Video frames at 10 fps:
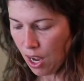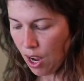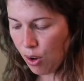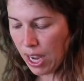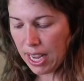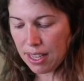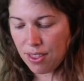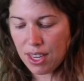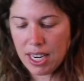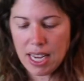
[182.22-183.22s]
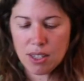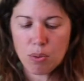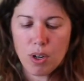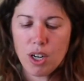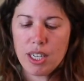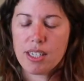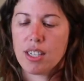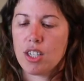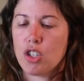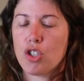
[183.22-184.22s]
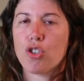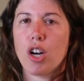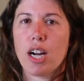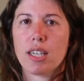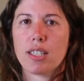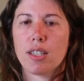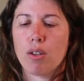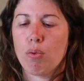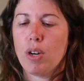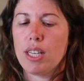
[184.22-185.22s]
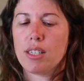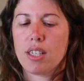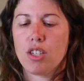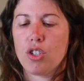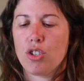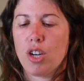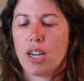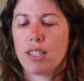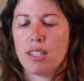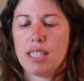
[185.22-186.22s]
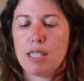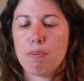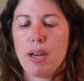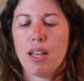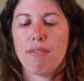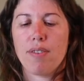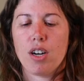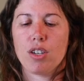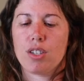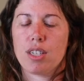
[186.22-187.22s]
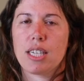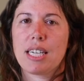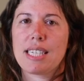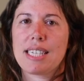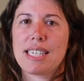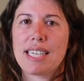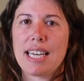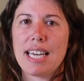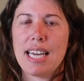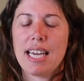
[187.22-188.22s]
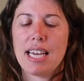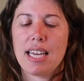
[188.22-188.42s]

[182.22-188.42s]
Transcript: Okay, the next word is construct. What is construct? Let's spell it first. C-O-N-S-T-R-U-C-T.